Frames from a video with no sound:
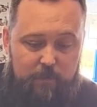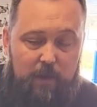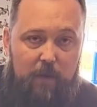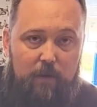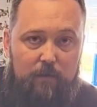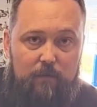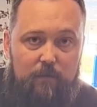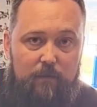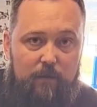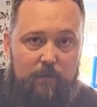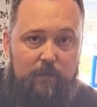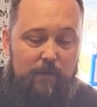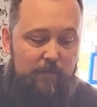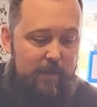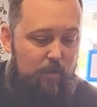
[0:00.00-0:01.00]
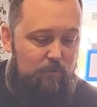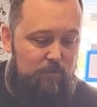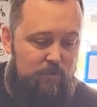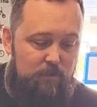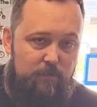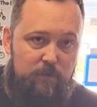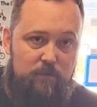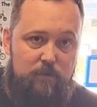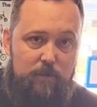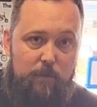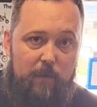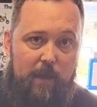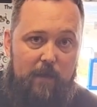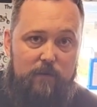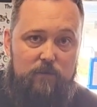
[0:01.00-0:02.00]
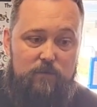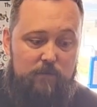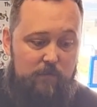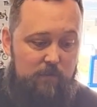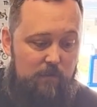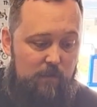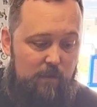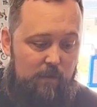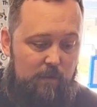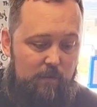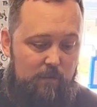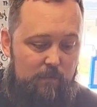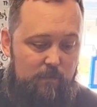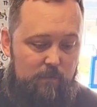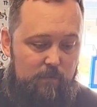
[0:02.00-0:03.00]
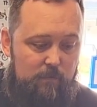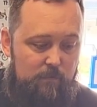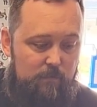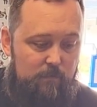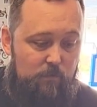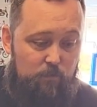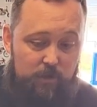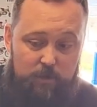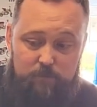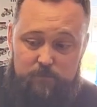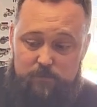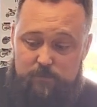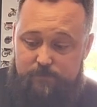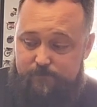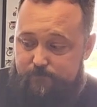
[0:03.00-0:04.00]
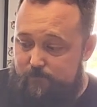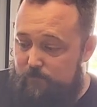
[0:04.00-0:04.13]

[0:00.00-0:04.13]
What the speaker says: painted the cloud silver to match the rims,